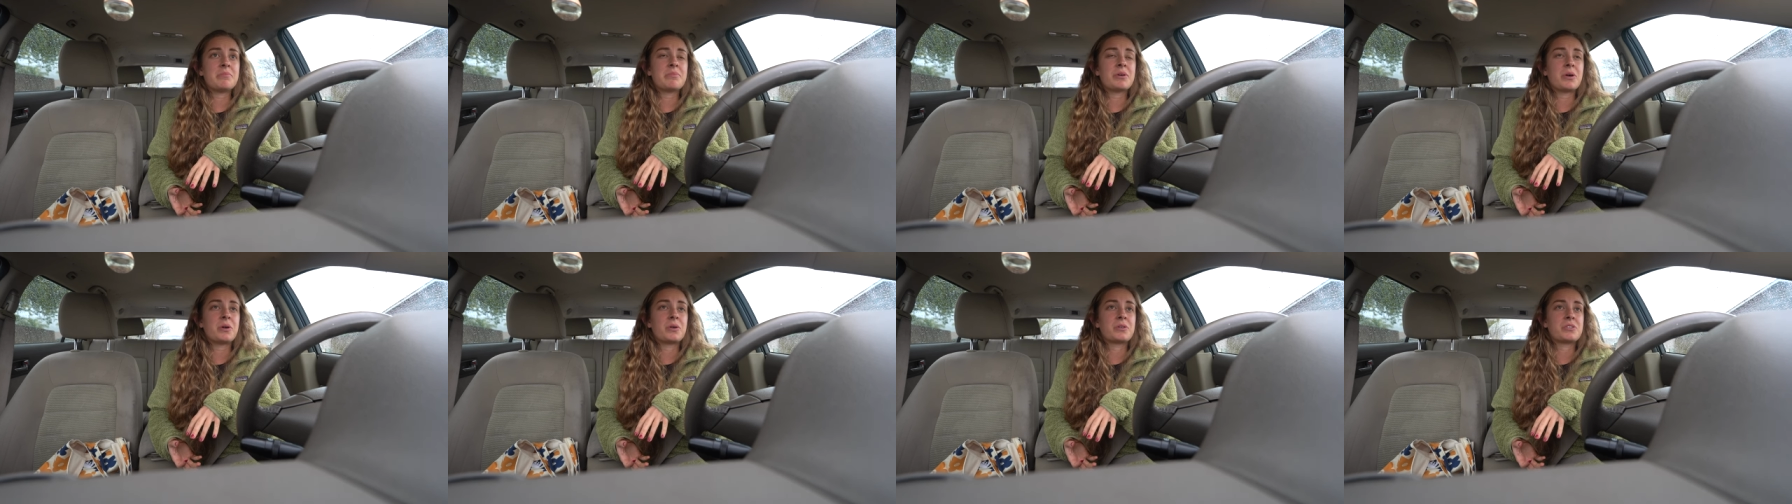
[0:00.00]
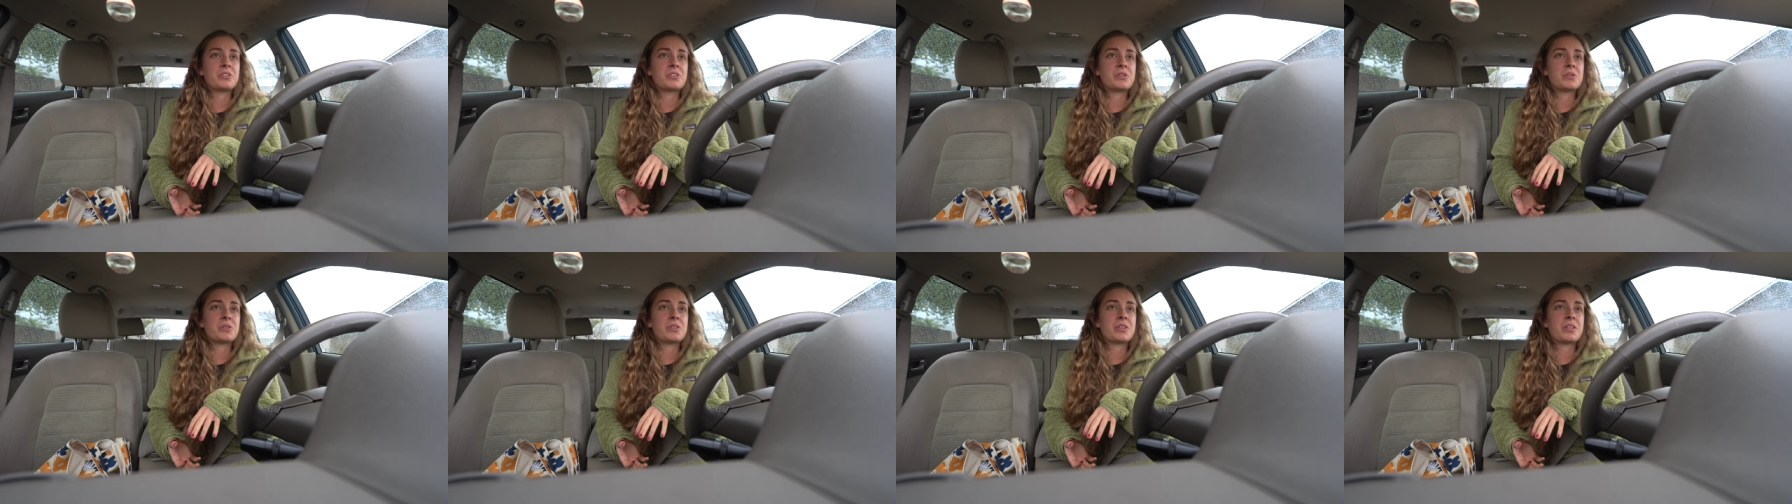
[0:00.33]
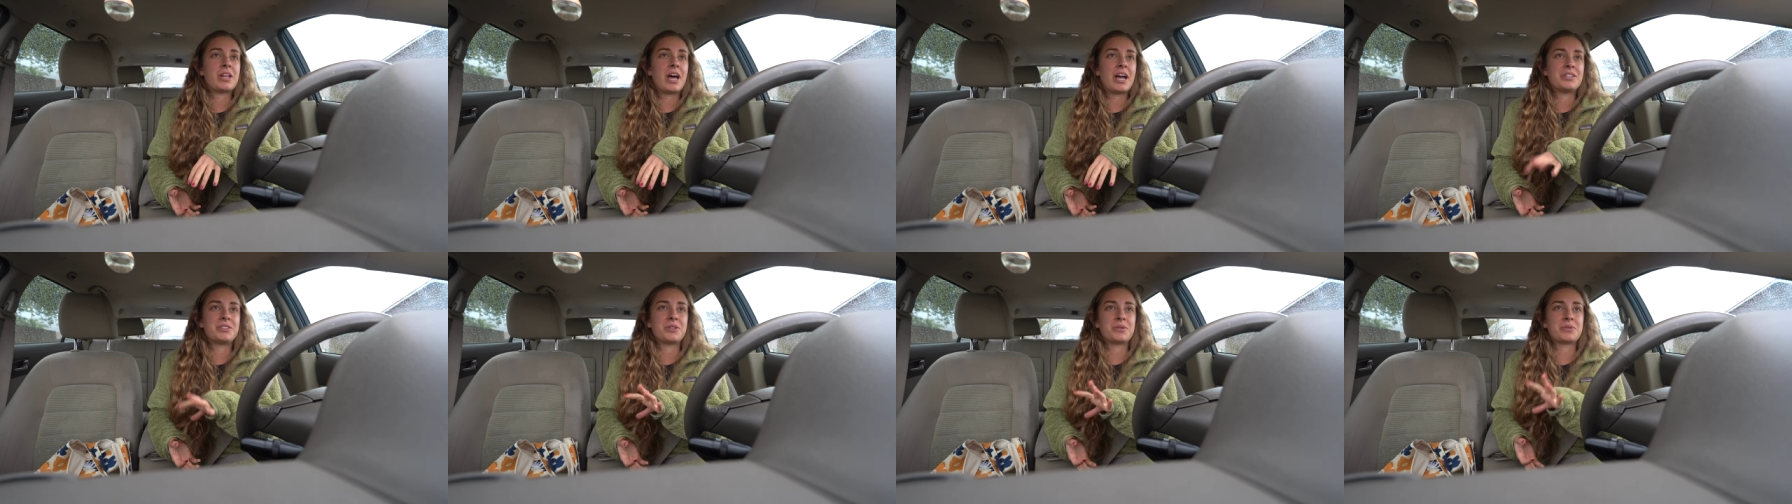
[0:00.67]
but also
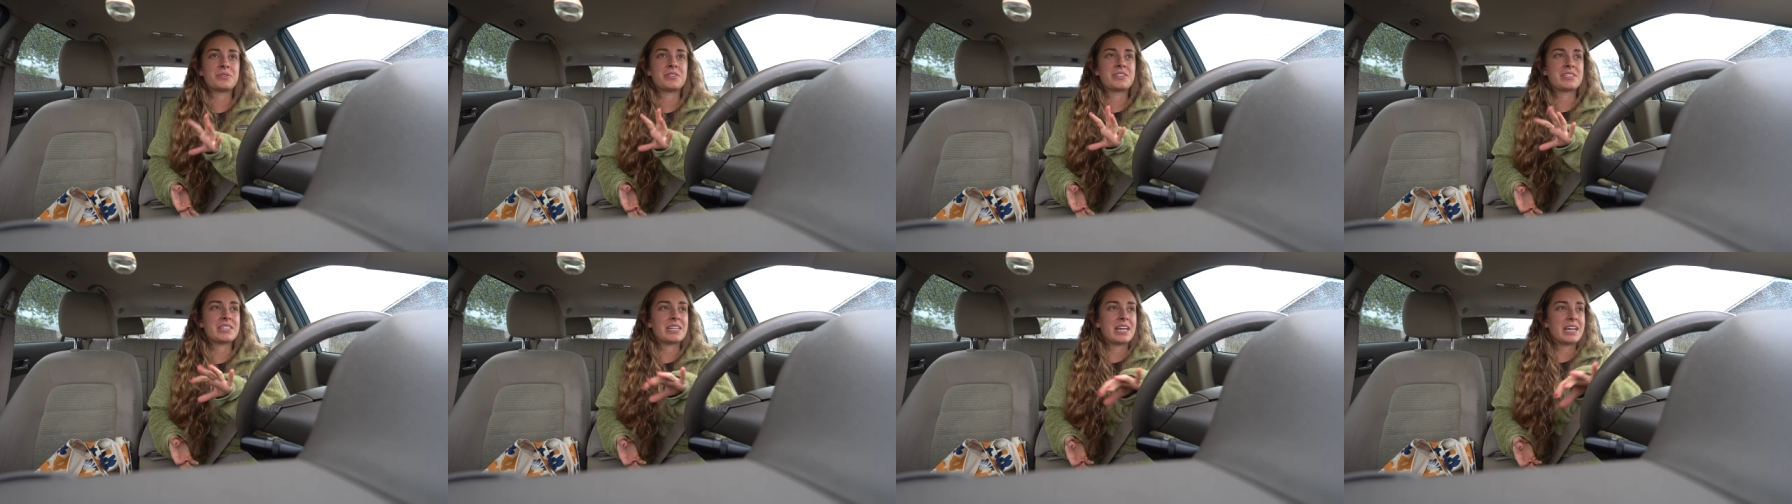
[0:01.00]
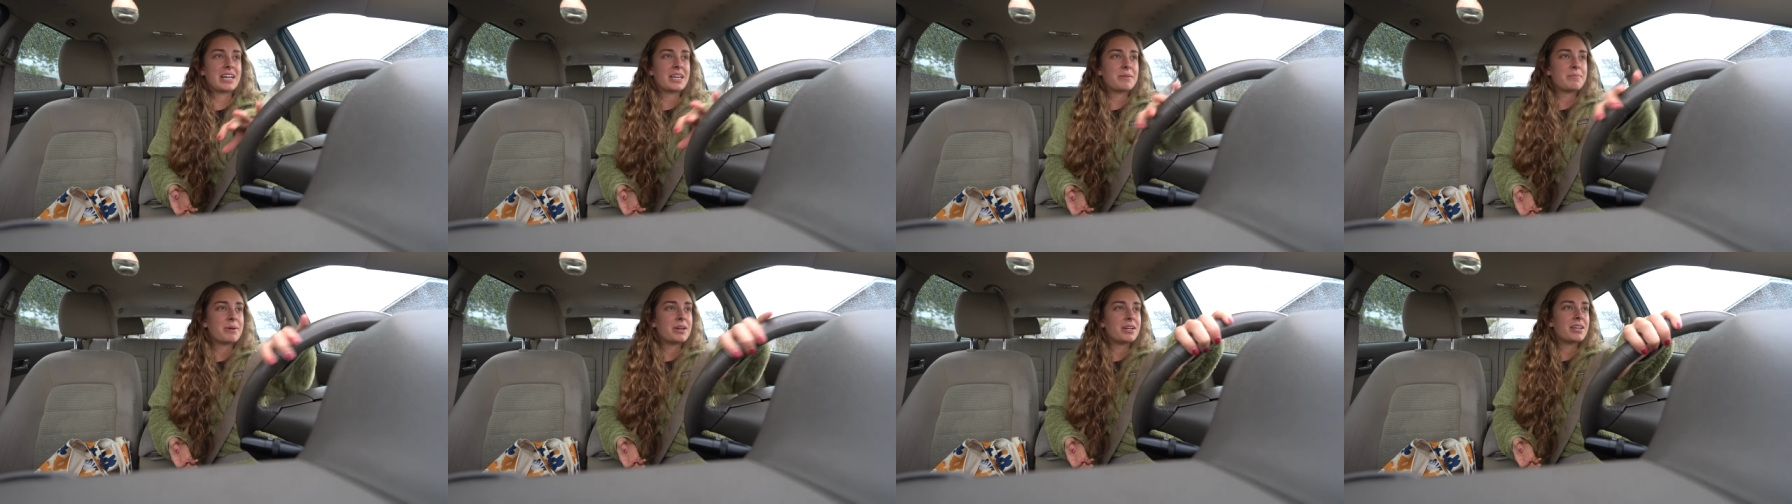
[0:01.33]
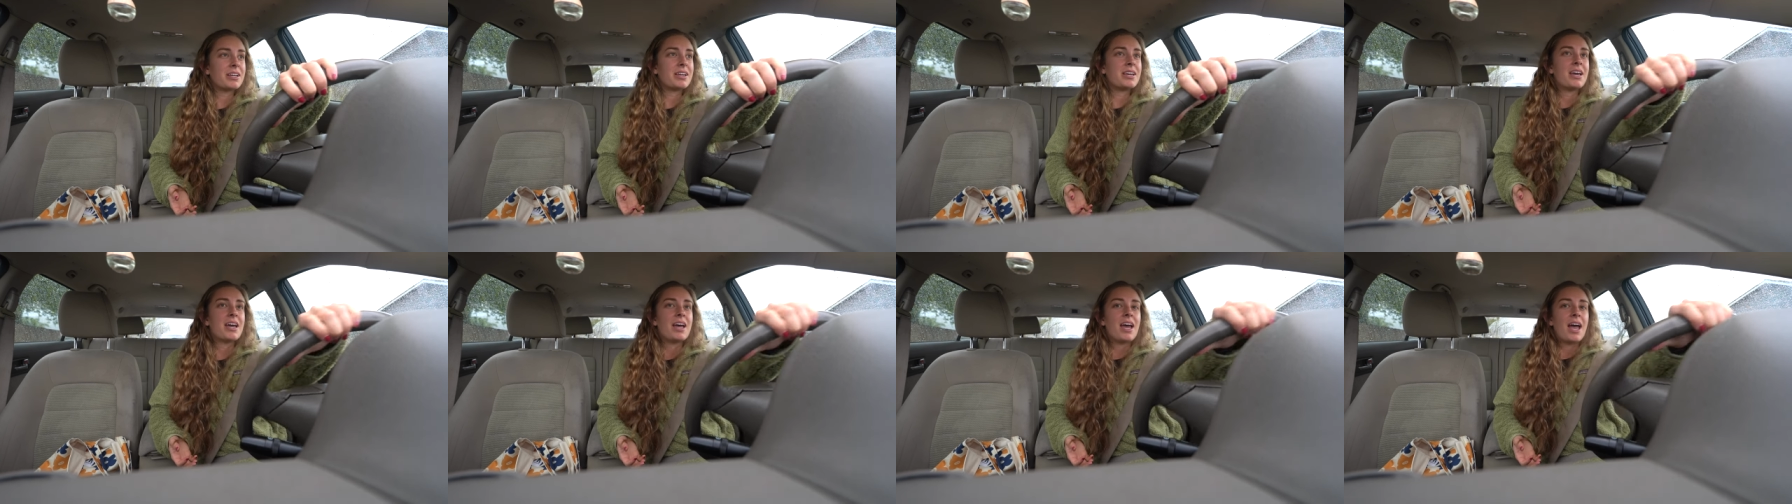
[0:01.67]
I don't see
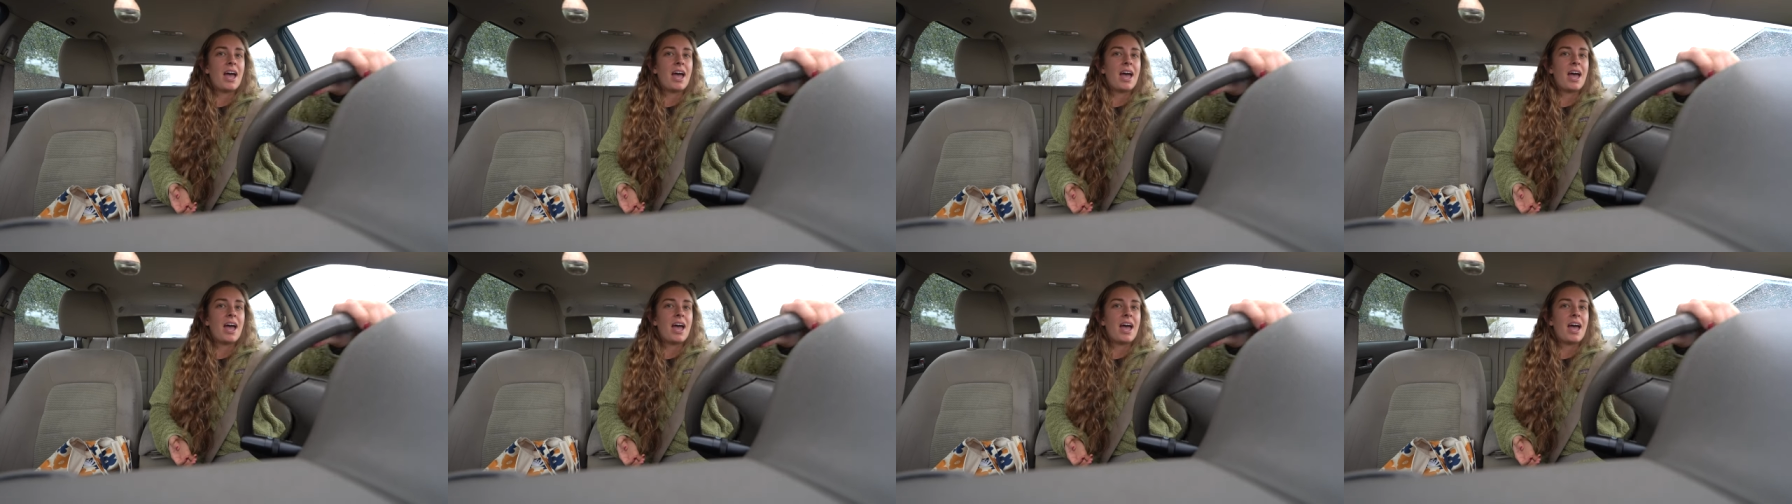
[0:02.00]
anybody.